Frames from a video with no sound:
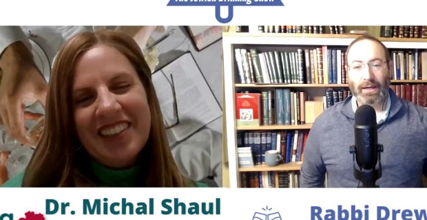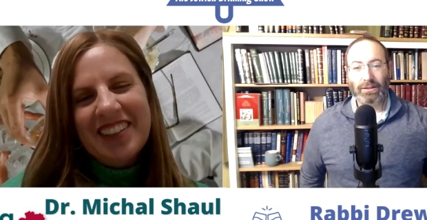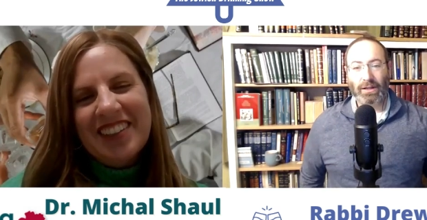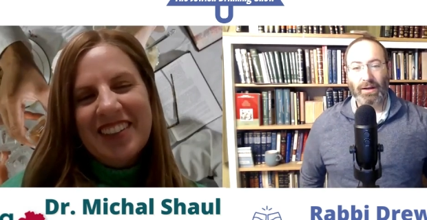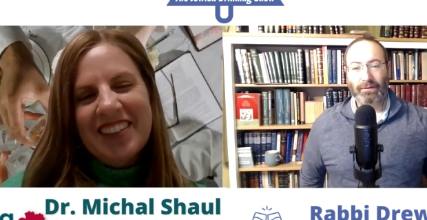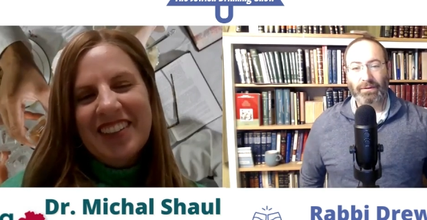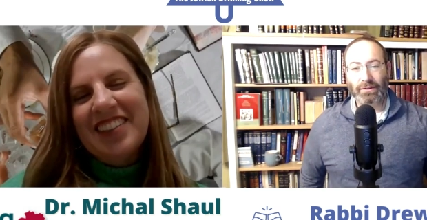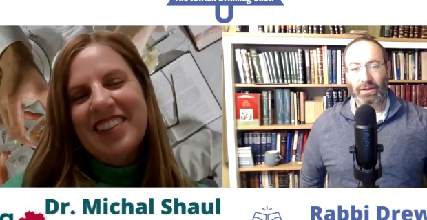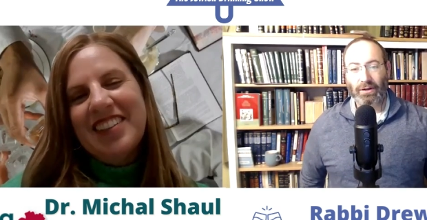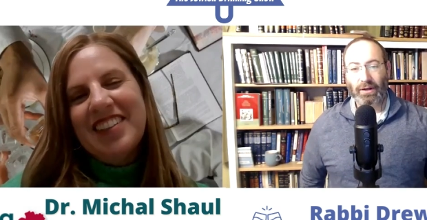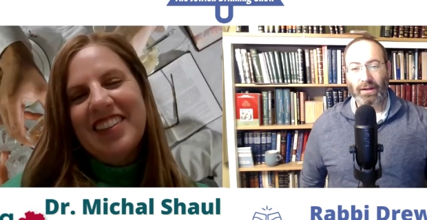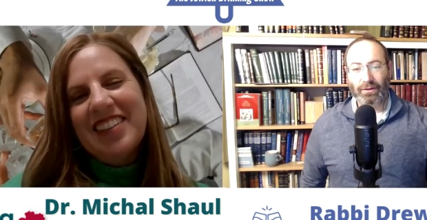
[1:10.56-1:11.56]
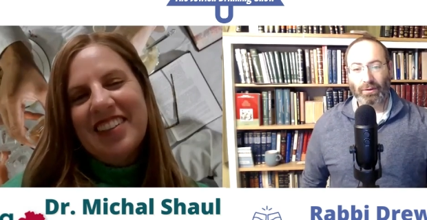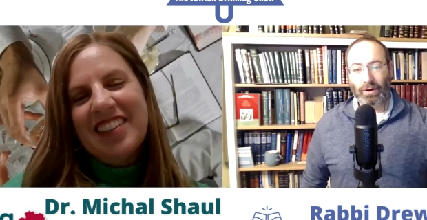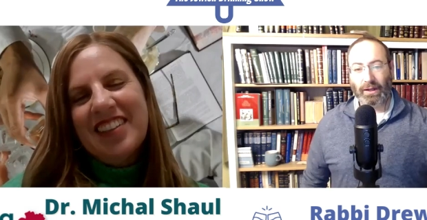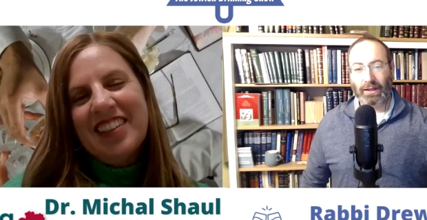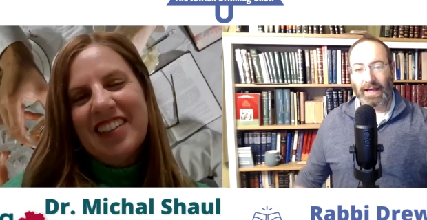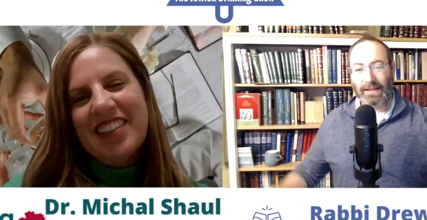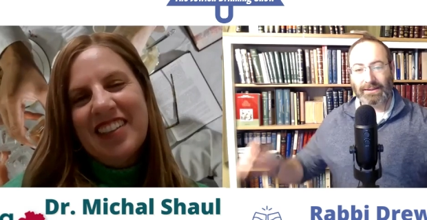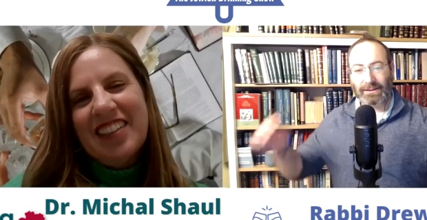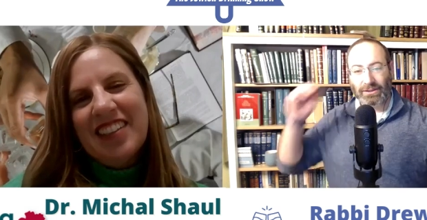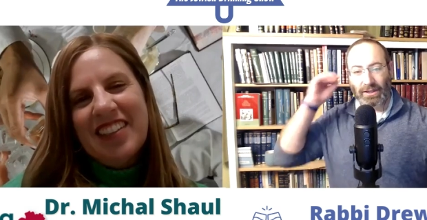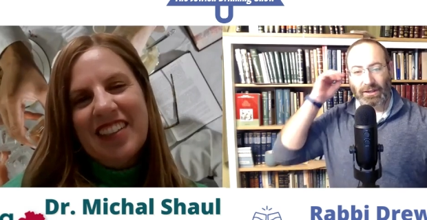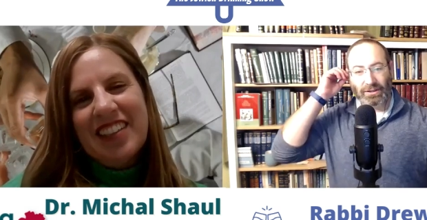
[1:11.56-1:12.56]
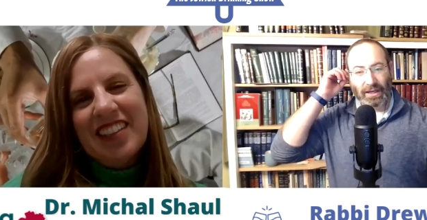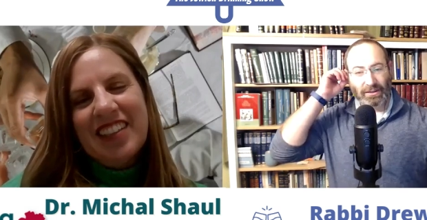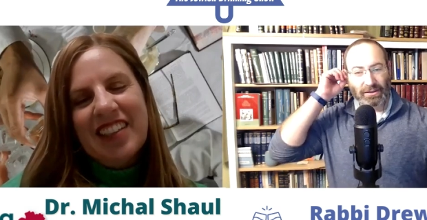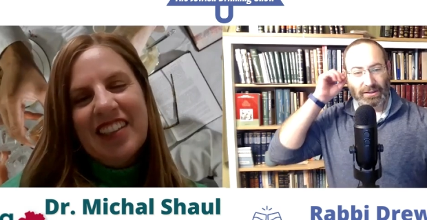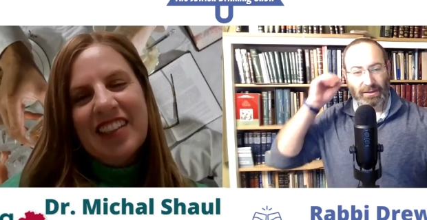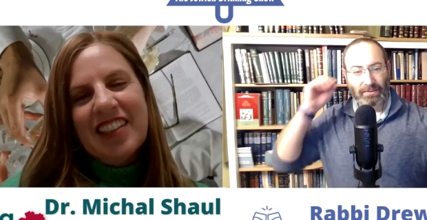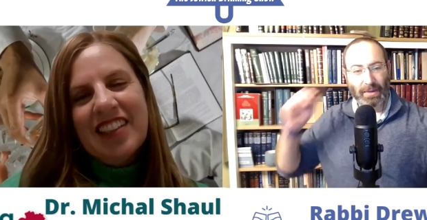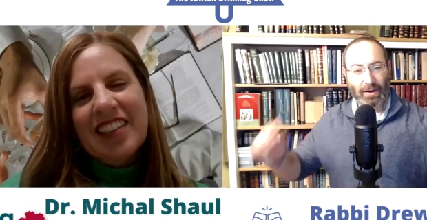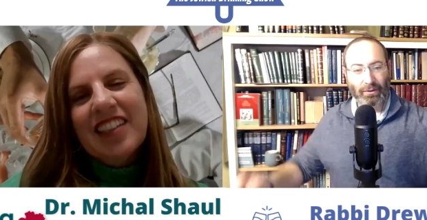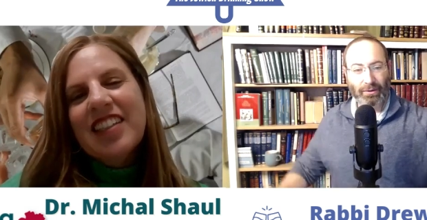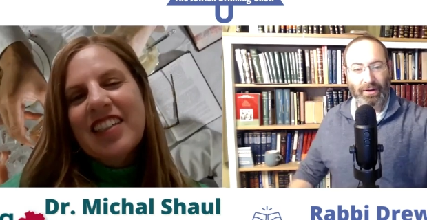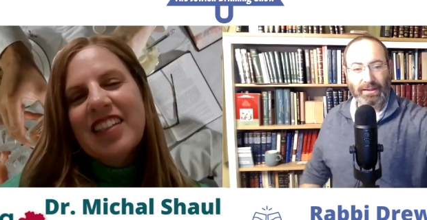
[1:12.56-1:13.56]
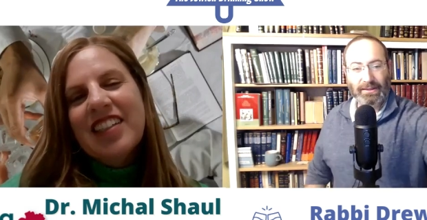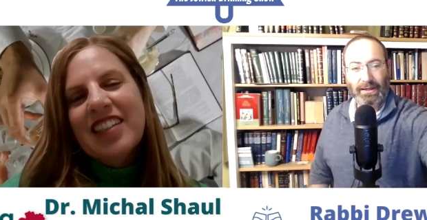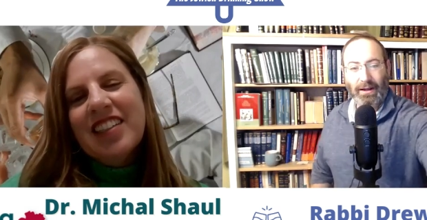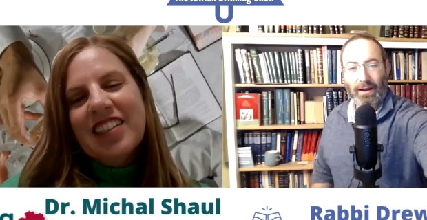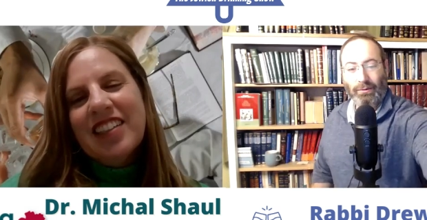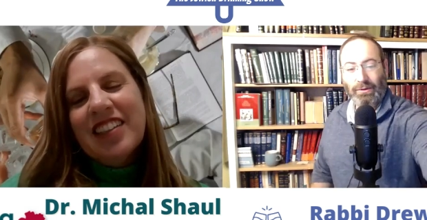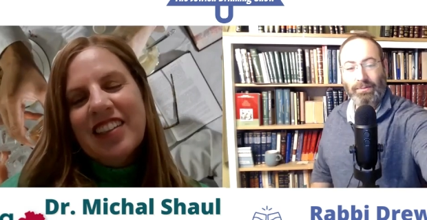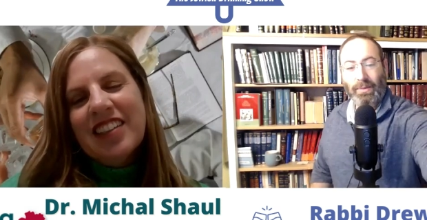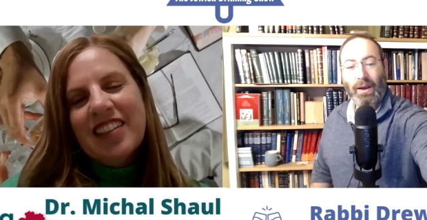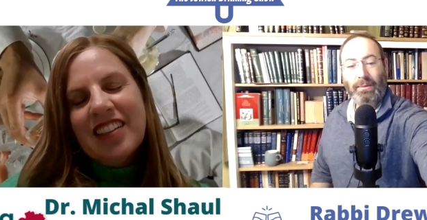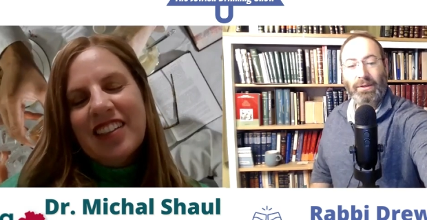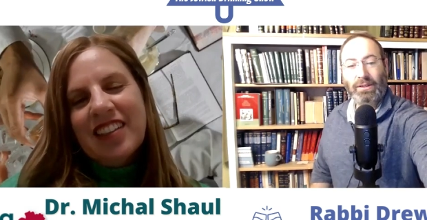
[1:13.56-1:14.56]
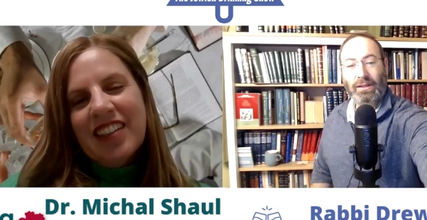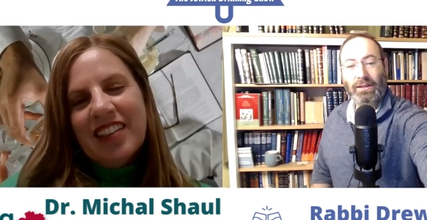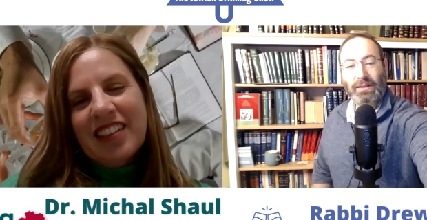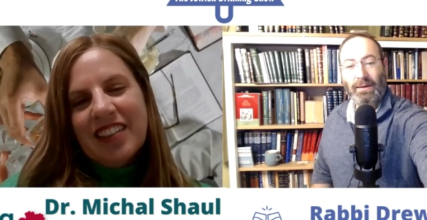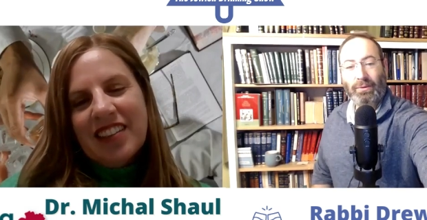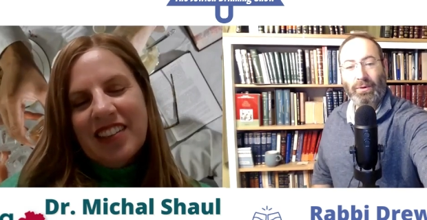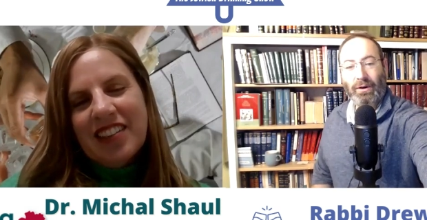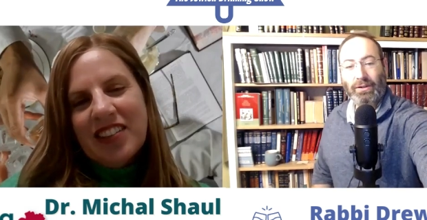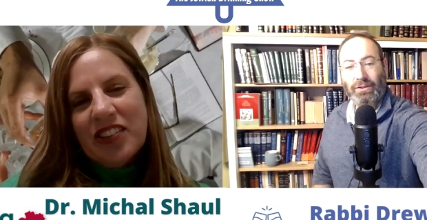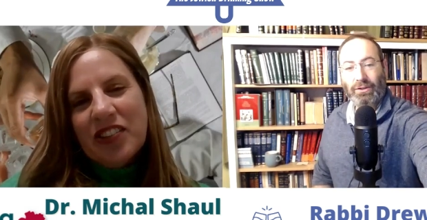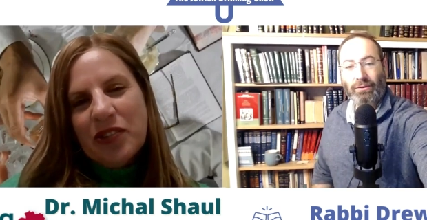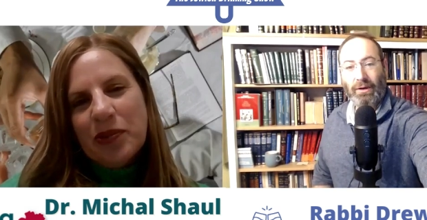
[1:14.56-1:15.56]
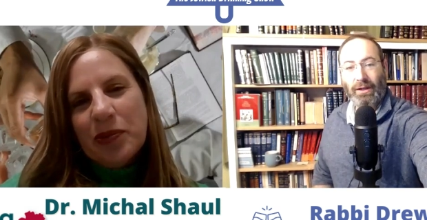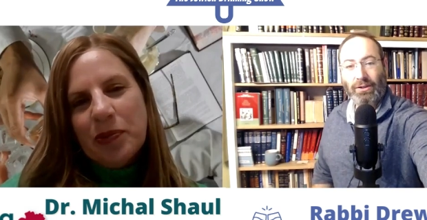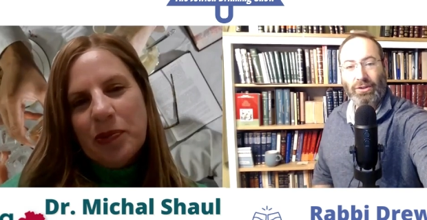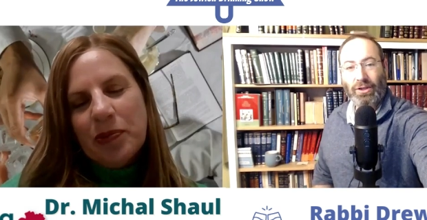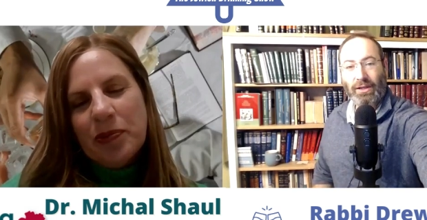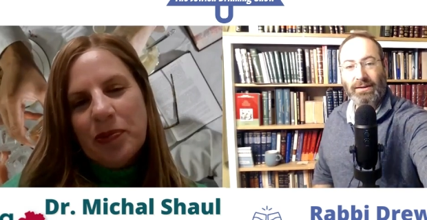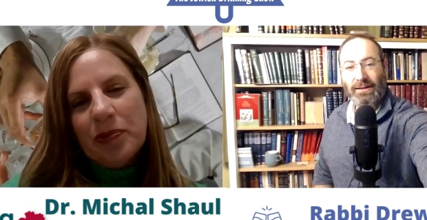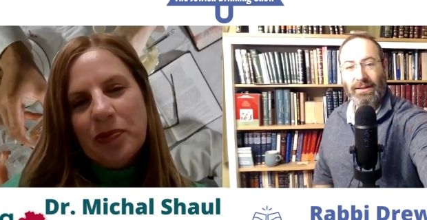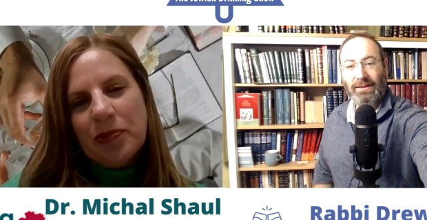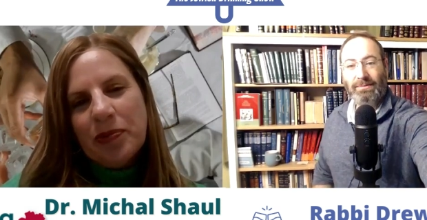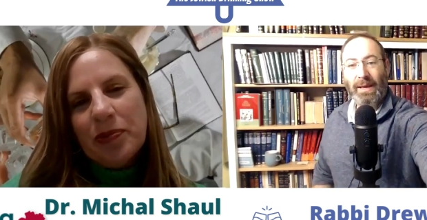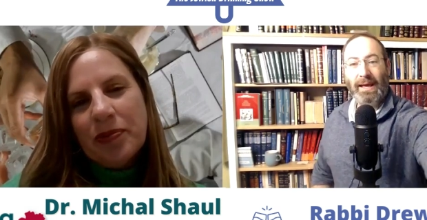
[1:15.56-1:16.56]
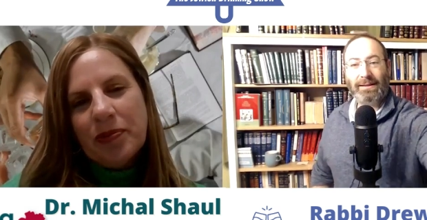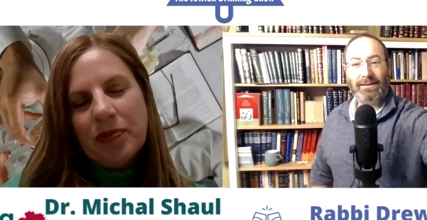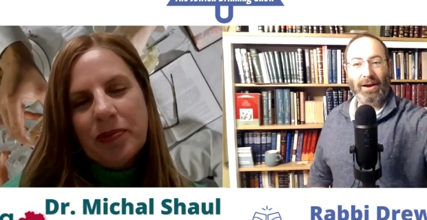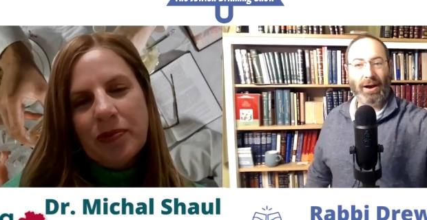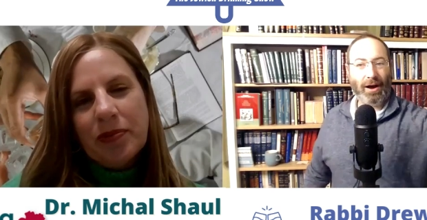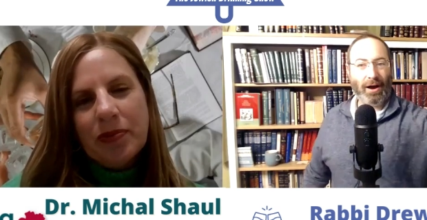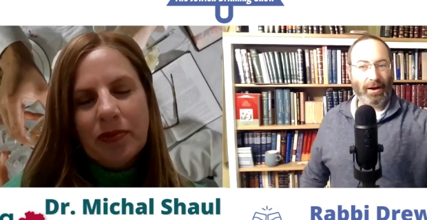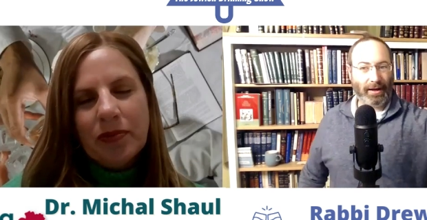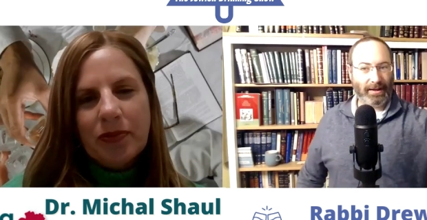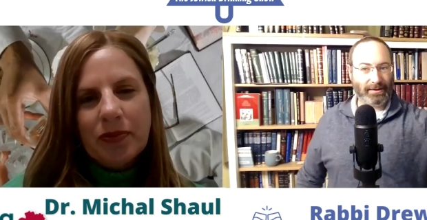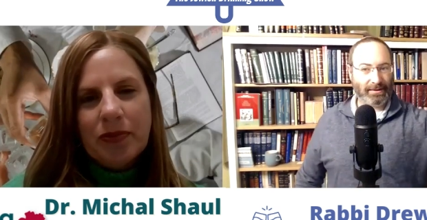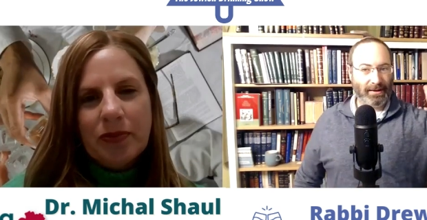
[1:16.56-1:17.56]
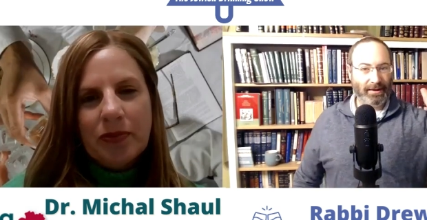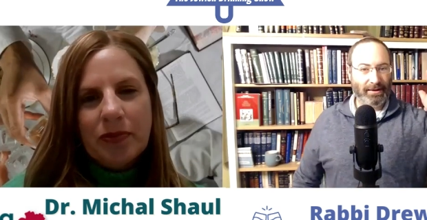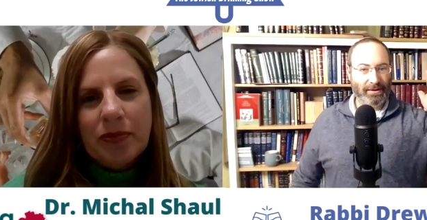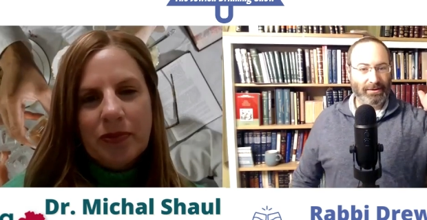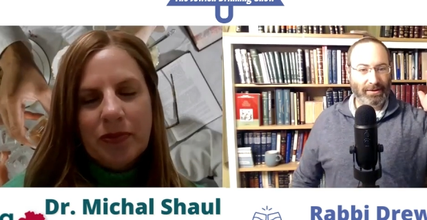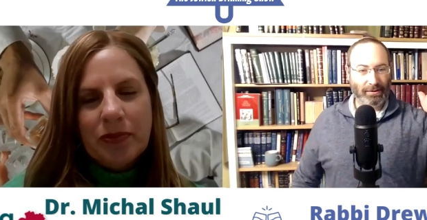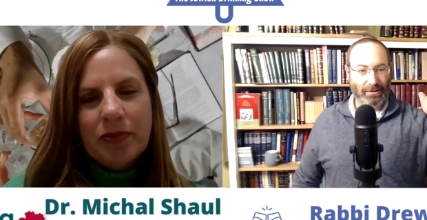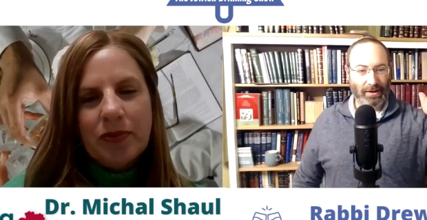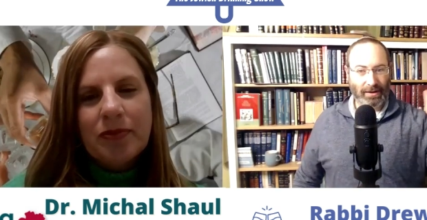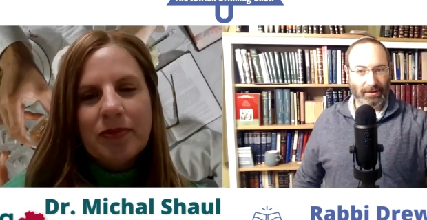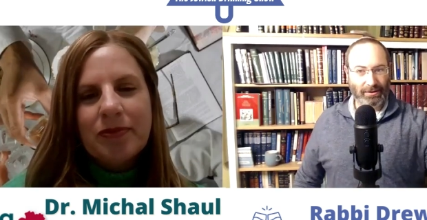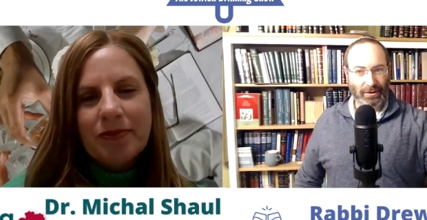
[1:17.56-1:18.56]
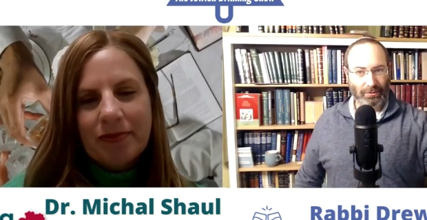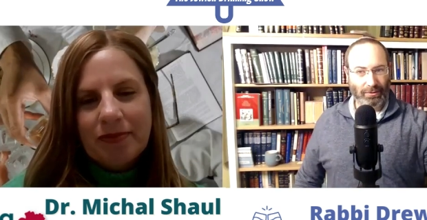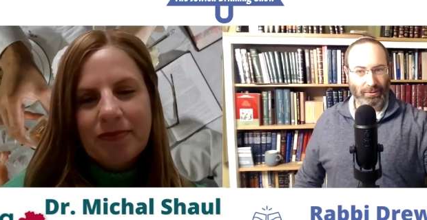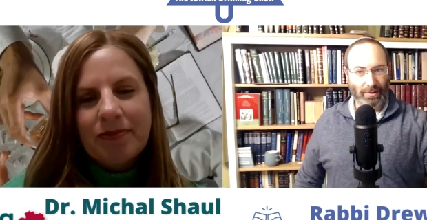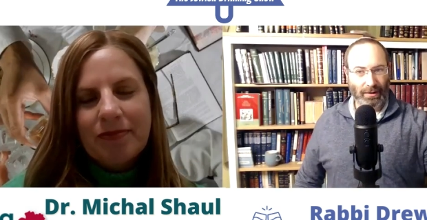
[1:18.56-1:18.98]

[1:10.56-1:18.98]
Speaker 1: Kiddush Club, Fraternity, Authority, Class, and Gender Challenges in the Modern Orthodox Synagogue was published in Contemporary Jewry just this past August. So, Dr. Shaul,